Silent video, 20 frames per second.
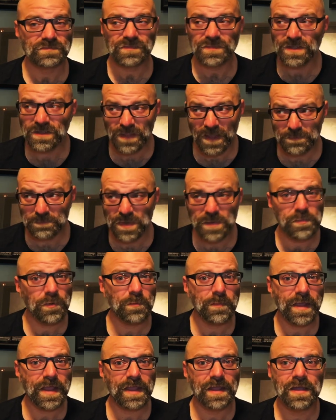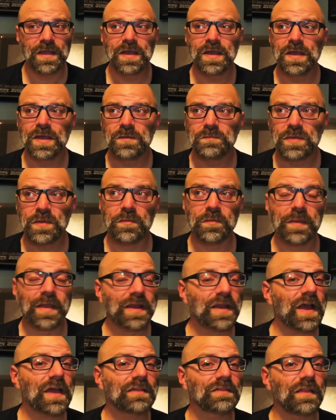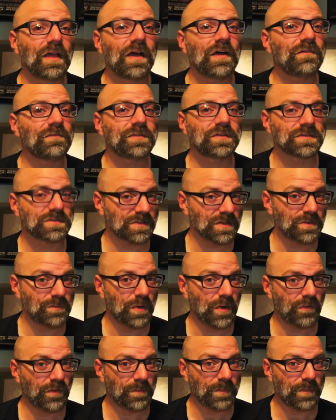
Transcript: Like people may not love The Sleepover,